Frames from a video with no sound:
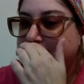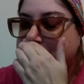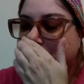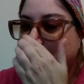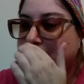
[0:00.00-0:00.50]

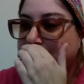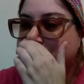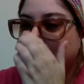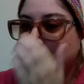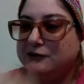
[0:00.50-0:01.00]
So then
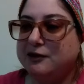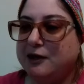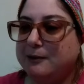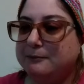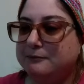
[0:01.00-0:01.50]
once I look
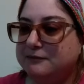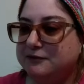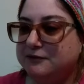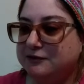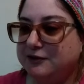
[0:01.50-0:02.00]
up
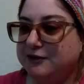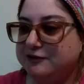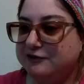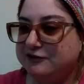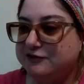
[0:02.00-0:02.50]

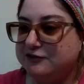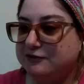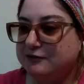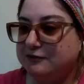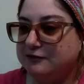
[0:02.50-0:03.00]
these
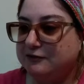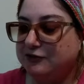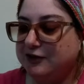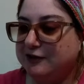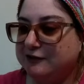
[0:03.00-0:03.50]

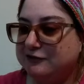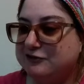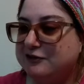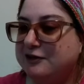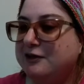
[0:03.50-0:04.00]

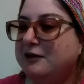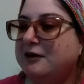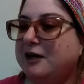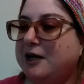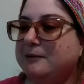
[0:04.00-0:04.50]
things,
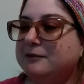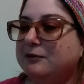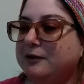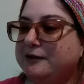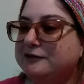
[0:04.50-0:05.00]
I'm
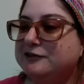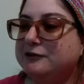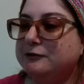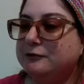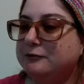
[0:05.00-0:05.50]
going
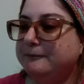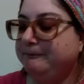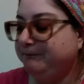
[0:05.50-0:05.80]
to